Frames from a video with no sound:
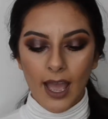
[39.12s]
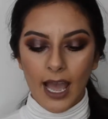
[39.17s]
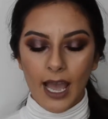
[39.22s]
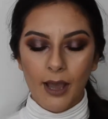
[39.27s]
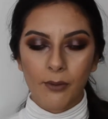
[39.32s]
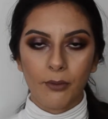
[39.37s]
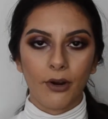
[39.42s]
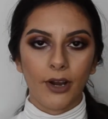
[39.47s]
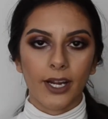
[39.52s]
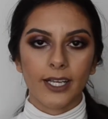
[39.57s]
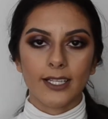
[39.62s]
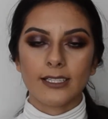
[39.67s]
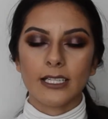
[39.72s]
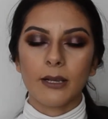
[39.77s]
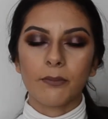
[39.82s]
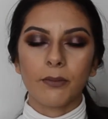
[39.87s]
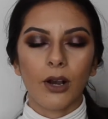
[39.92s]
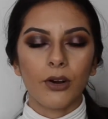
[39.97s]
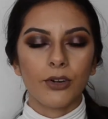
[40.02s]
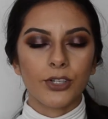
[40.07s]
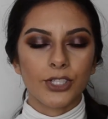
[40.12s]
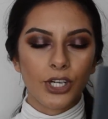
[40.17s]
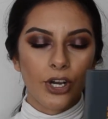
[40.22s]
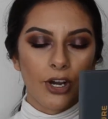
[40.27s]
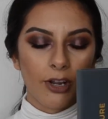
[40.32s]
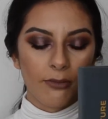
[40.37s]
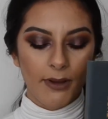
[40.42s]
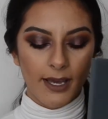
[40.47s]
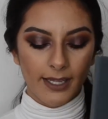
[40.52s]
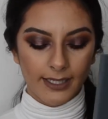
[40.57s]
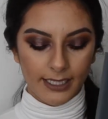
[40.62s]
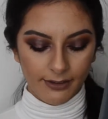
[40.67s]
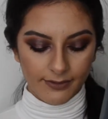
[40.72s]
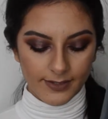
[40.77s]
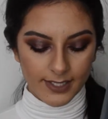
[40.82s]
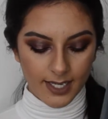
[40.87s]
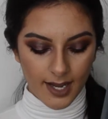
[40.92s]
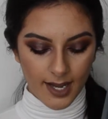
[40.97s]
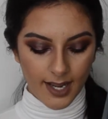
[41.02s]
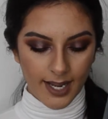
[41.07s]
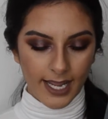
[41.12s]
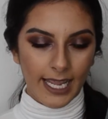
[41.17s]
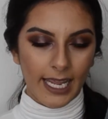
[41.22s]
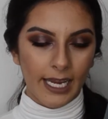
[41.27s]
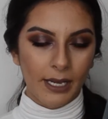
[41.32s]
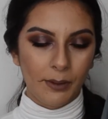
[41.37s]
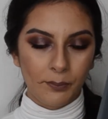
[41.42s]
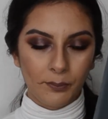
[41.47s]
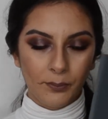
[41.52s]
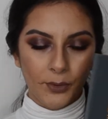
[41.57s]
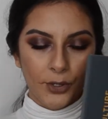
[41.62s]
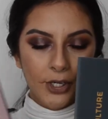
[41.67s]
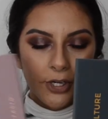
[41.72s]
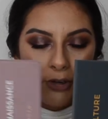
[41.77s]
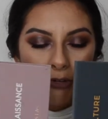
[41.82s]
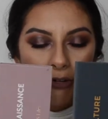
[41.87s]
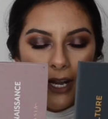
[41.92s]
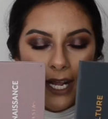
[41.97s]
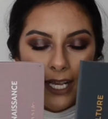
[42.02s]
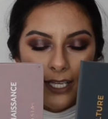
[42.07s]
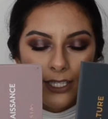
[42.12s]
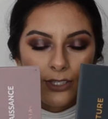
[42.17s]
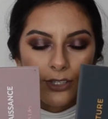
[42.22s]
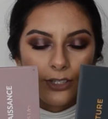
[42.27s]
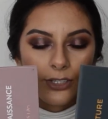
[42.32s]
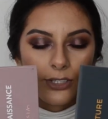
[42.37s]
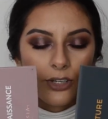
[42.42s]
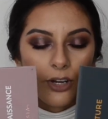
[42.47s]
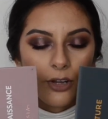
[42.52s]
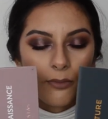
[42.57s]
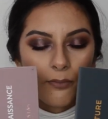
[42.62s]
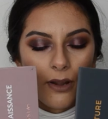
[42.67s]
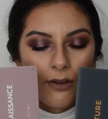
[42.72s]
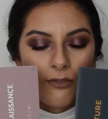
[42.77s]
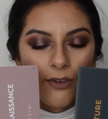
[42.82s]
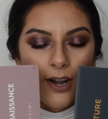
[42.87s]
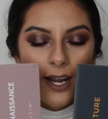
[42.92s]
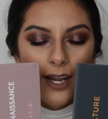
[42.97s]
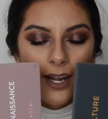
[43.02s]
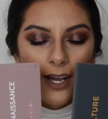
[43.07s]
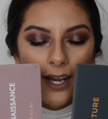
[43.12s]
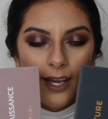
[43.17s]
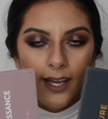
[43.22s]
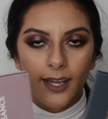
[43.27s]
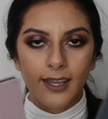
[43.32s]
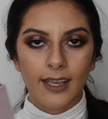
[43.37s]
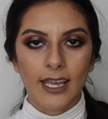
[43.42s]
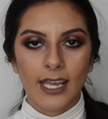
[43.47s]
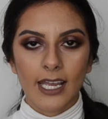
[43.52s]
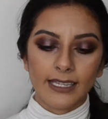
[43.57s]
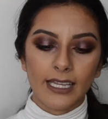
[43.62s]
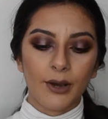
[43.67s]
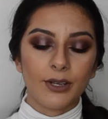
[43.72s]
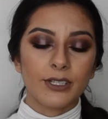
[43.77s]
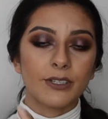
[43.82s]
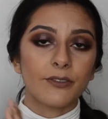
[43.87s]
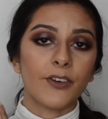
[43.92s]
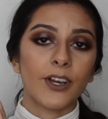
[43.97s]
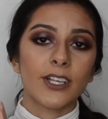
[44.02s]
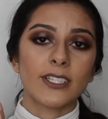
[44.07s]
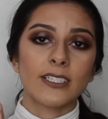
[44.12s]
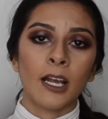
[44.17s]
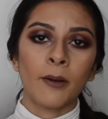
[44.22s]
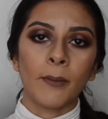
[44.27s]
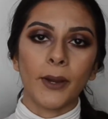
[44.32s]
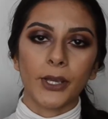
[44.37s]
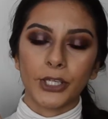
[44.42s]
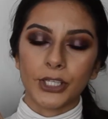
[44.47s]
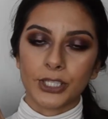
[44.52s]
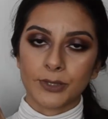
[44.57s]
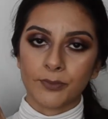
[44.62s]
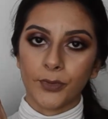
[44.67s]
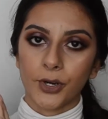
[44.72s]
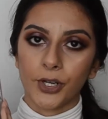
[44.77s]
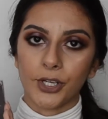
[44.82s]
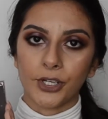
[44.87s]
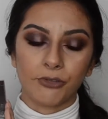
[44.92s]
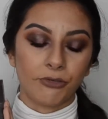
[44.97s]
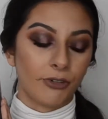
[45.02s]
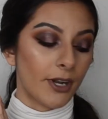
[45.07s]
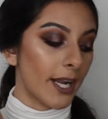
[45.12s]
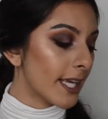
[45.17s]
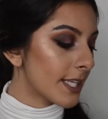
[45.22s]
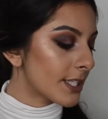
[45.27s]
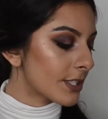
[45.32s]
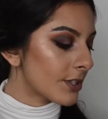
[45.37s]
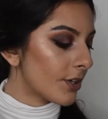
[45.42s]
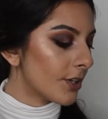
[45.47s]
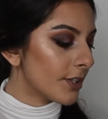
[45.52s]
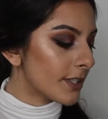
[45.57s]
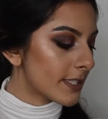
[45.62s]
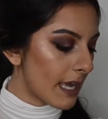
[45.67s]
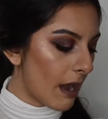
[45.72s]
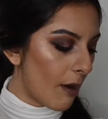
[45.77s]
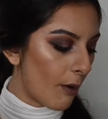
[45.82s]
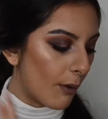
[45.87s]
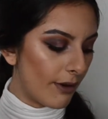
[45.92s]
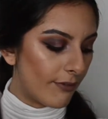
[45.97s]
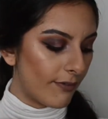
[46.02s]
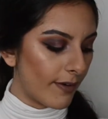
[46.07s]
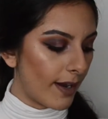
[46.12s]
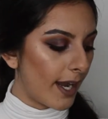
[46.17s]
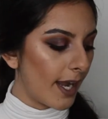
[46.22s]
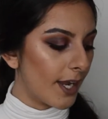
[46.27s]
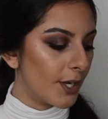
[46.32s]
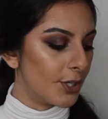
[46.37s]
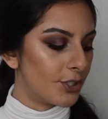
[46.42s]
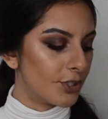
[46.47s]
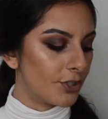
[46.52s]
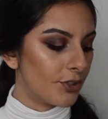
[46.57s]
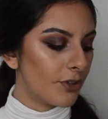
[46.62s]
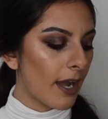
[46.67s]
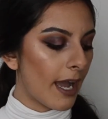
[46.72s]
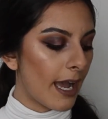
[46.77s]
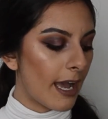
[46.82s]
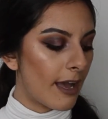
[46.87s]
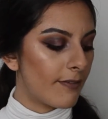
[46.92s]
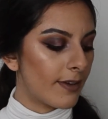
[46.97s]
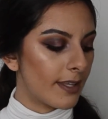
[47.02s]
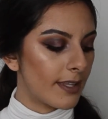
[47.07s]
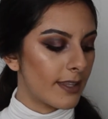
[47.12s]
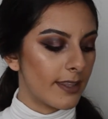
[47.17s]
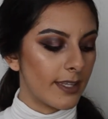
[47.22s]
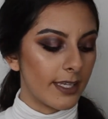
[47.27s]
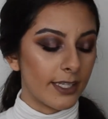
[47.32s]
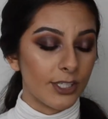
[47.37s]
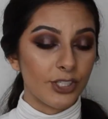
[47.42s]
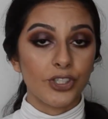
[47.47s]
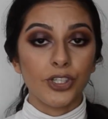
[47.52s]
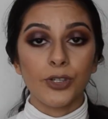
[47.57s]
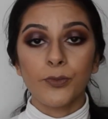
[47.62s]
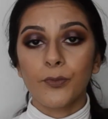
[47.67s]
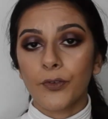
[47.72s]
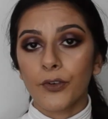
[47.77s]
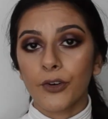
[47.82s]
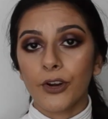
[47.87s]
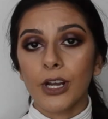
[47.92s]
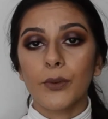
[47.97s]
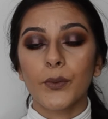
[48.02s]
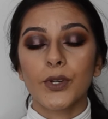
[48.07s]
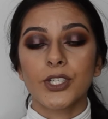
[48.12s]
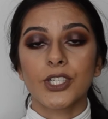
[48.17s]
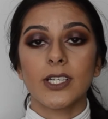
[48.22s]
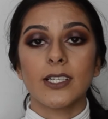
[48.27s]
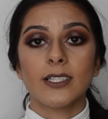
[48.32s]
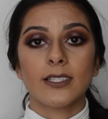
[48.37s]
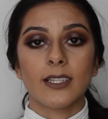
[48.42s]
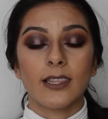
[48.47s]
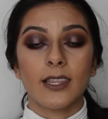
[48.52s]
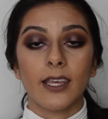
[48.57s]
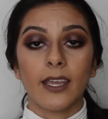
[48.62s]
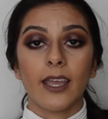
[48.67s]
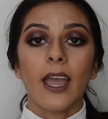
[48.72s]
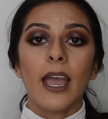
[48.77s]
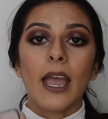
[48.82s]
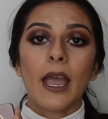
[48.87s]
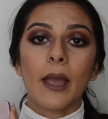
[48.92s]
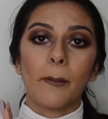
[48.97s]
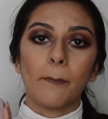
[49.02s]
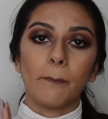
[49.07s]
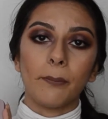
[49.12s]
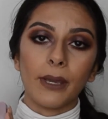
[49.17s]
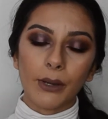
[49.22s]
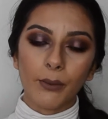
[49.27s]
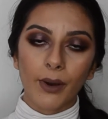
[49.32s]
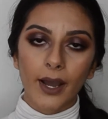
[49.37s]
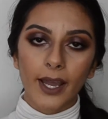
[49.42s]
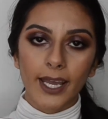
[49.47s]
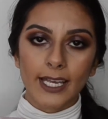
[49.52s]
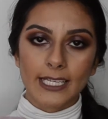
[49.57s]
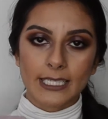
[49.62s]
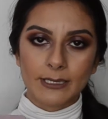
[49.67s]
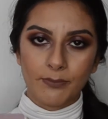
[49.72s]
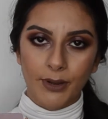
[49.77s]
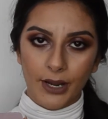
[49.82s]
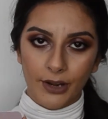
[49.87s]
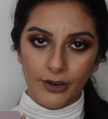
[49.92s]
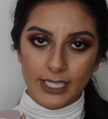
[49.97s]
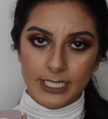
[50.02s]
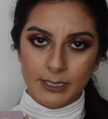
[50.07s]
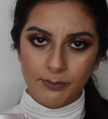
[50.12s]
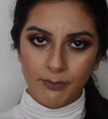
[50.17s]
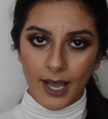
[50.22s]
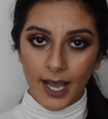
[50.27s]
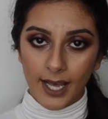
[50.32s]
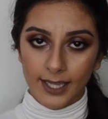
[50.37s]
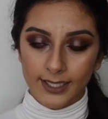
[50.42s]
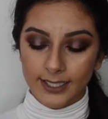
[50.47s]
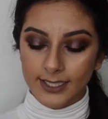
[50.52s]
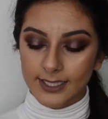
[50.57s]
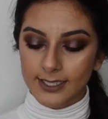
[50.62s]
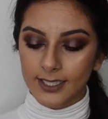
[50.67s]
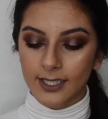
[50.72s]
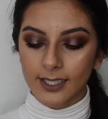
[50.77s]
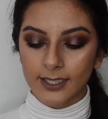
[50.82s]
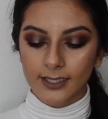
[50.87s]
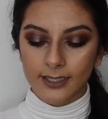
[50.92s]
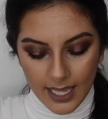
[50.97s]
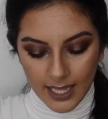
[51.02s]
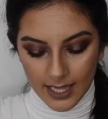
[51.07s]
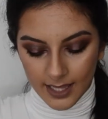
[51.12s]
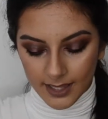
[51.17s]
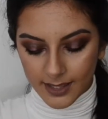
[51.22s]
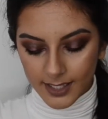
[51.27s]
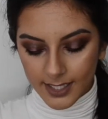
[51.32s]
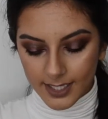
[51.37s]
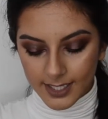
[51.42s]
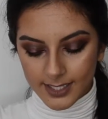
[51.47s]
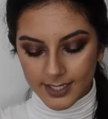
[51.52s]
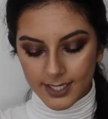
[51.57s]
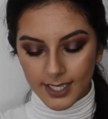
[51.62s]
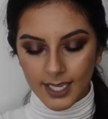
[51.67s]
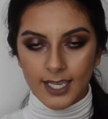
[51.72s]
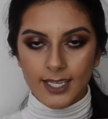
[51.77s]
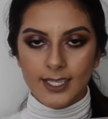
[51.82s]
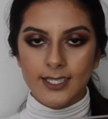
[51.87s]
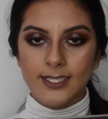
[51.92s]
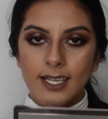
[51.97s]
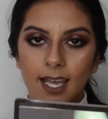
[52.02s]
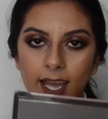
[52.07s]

I'm wearing Subculture on my left eye and Modern Renaissance on my right eye. That was the first time I used Modern Renaissance. However, I do have the dupe for it, which is the BYS Berries palette. This is